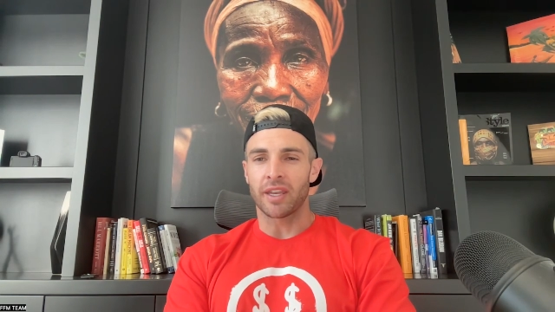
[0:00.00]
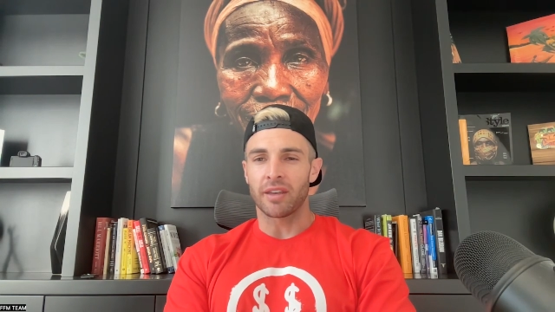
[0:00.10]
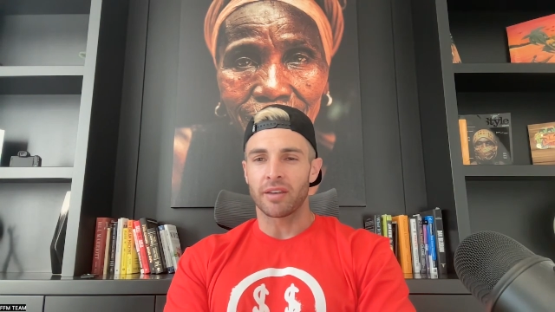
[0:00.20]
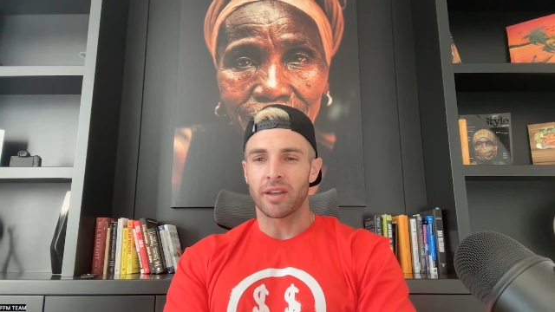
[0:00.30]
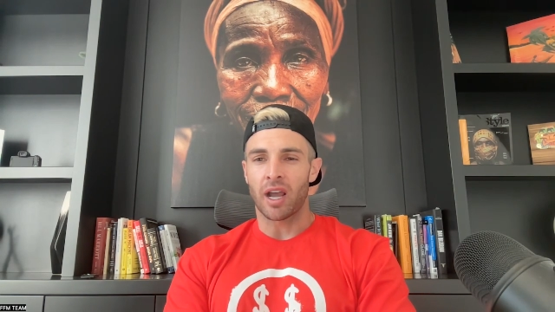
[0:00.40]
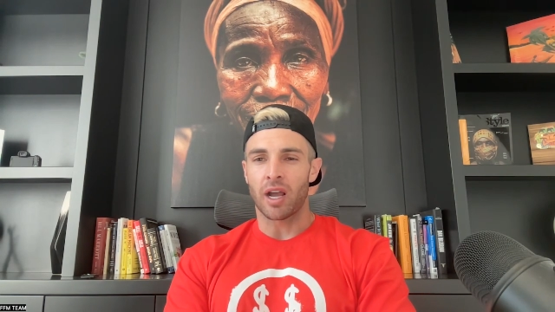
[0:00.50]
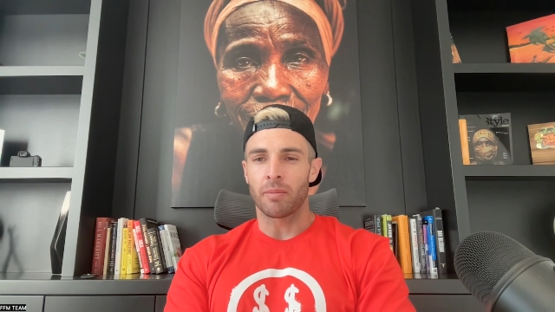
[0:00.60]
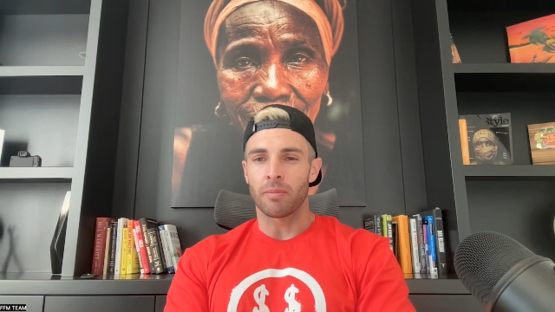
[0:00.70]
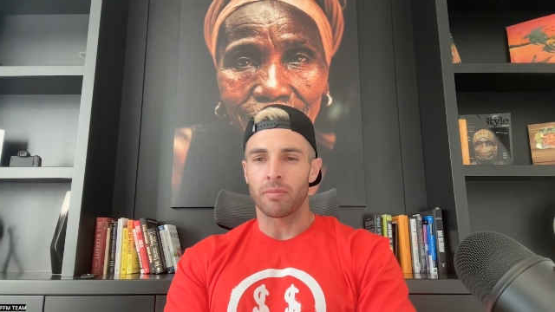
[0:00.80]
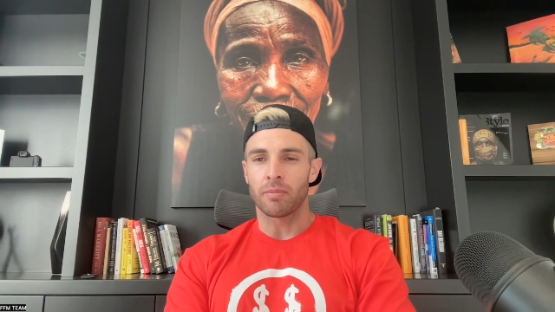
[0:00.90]
Speaker 1: in.
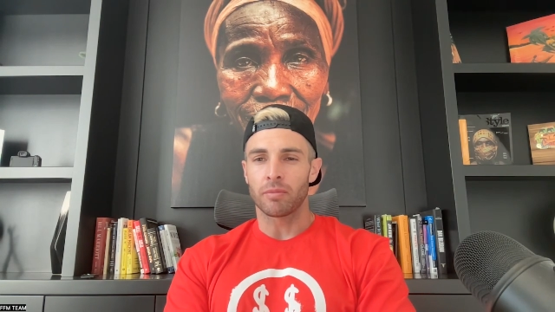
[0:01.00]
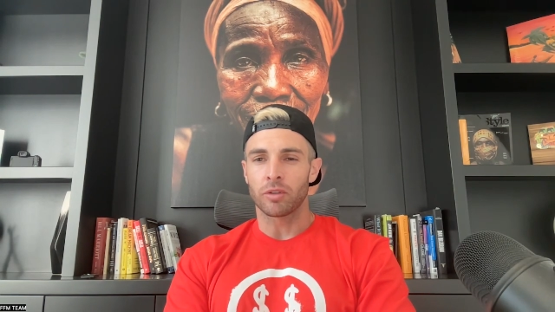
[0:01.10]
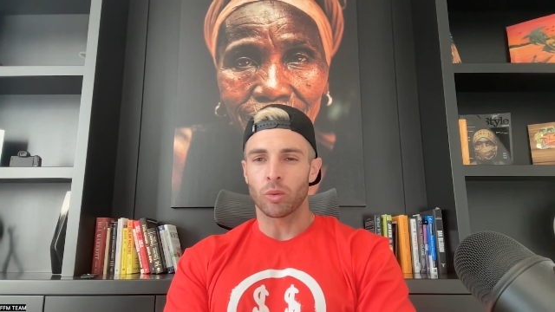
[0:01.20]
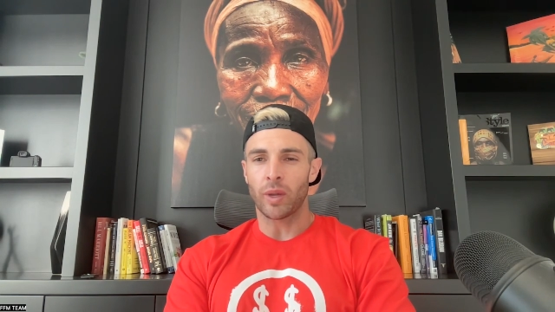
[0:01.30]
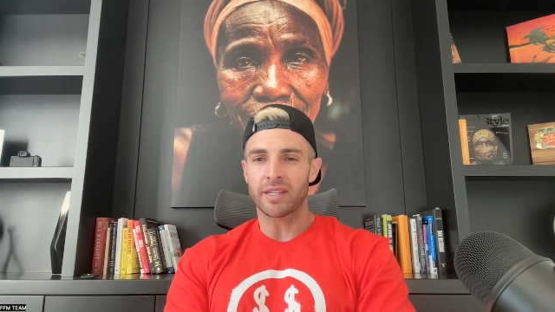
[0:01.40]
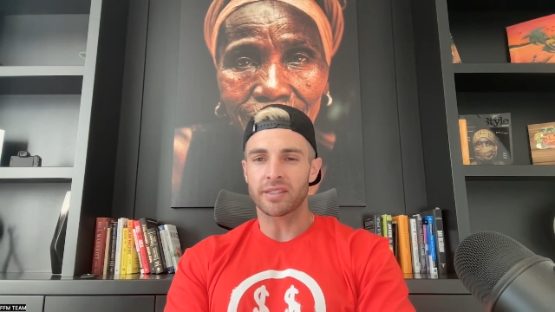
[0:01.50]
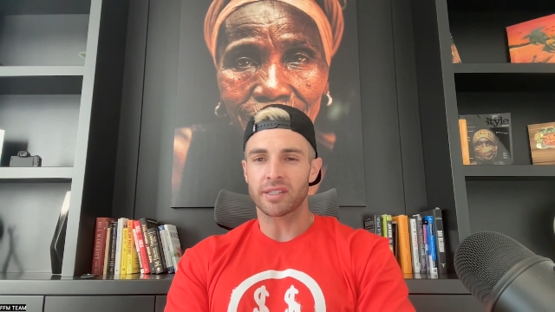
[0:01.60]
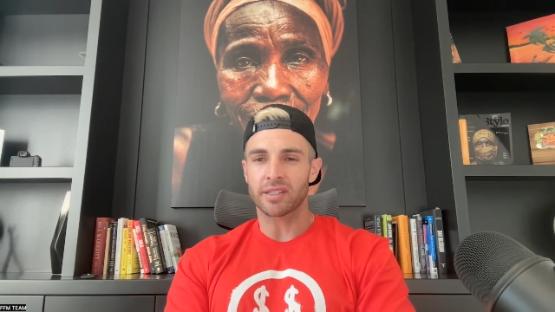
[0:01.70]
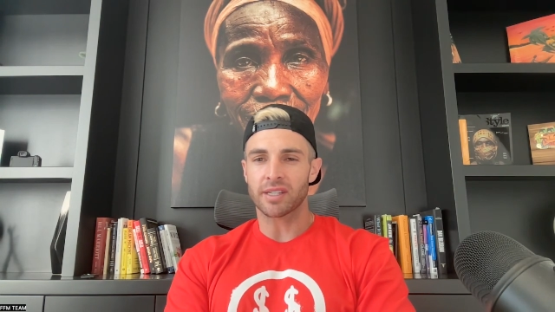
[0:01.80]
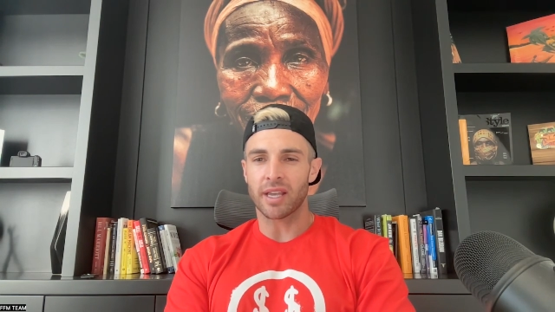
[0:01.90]
Um, Luis
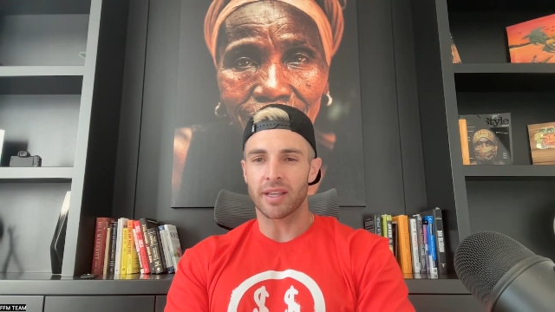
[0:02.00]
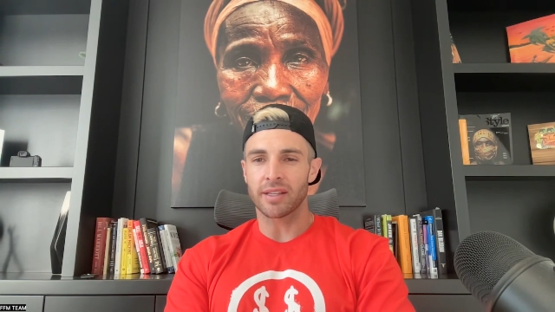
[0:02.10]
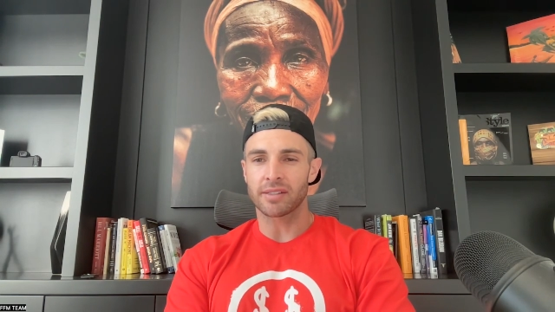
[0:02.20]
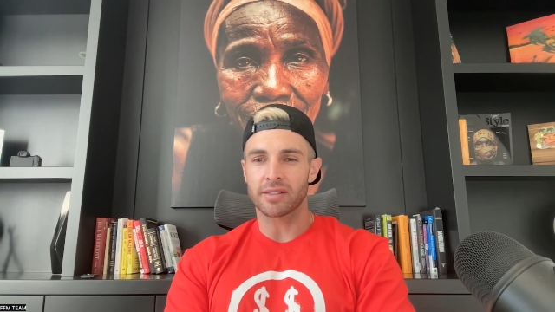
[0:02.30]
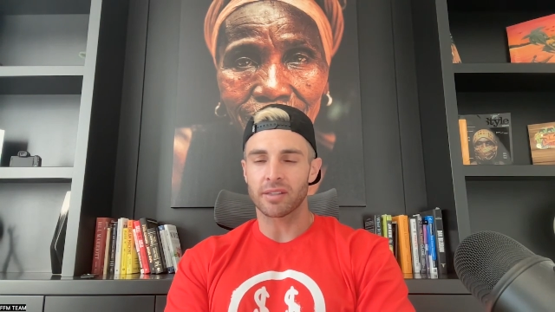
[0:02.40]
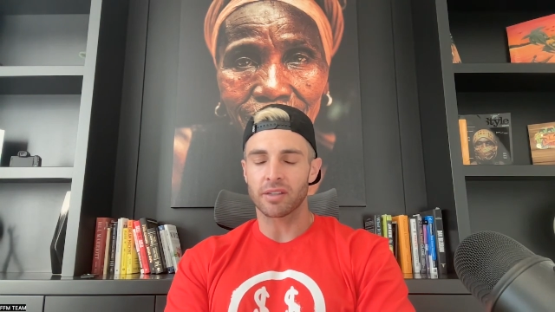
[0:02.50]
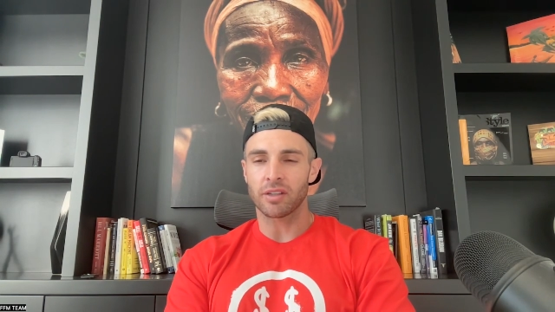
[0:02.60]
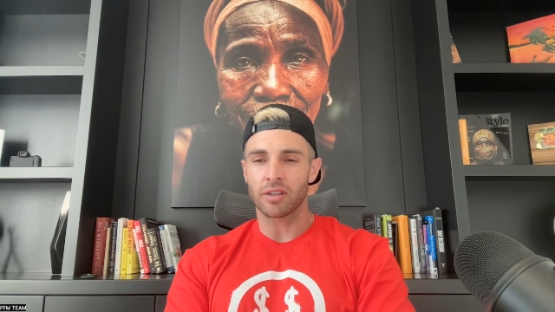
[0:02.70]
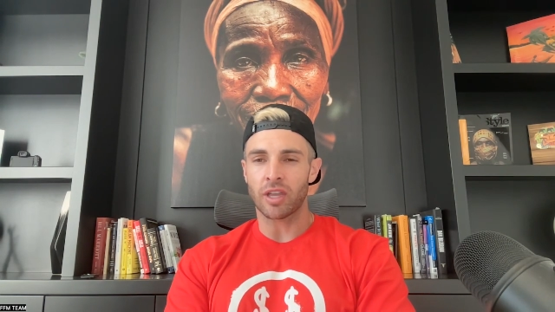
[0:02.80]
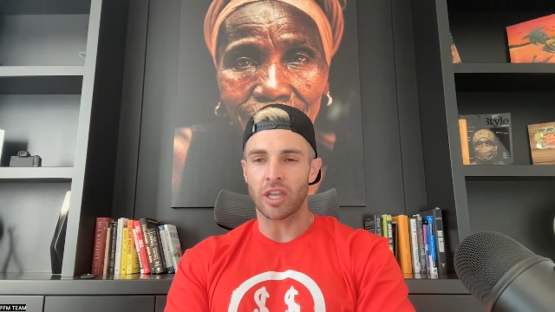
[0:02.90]
says
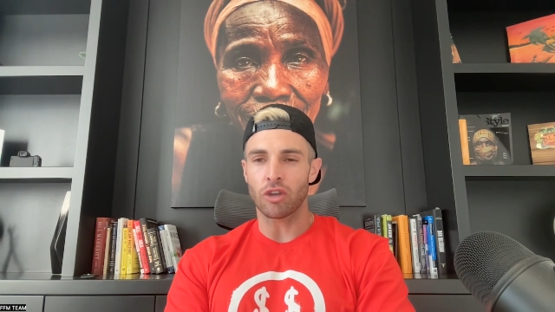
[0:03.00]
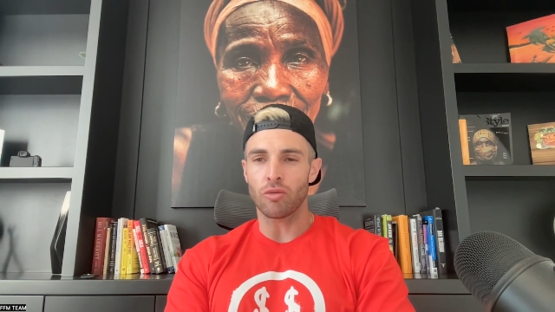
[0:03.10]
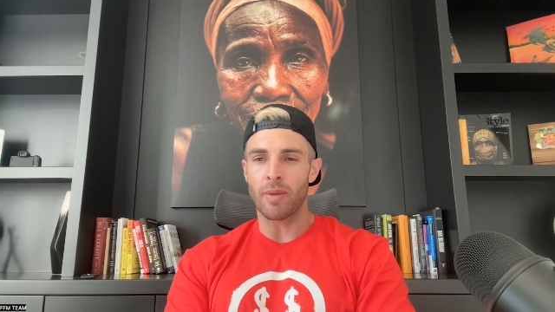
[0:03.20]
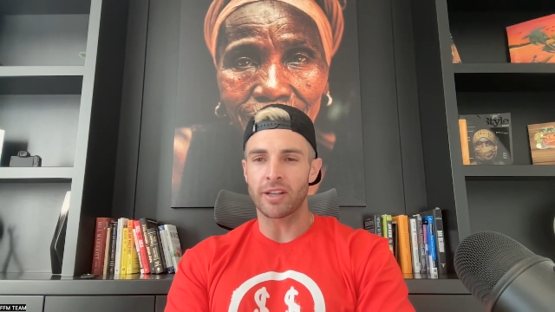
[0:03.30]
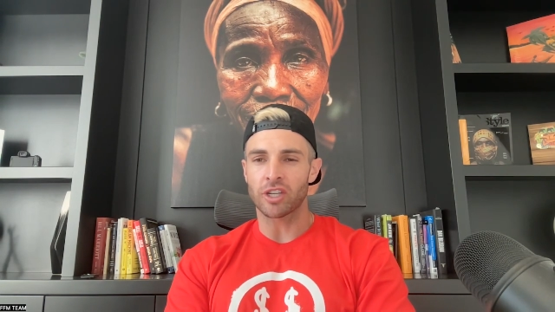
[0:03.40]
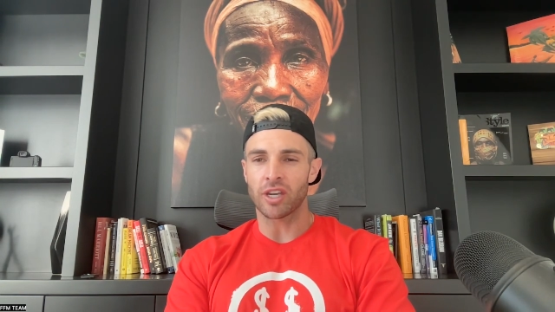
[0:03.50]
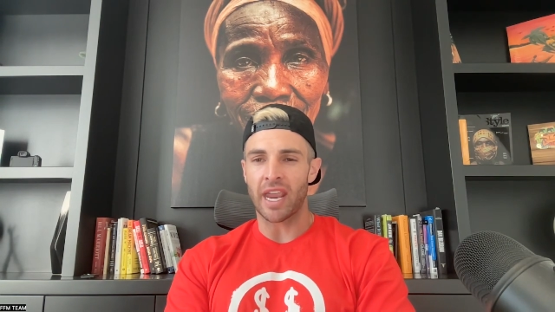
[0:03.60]
that you mentioned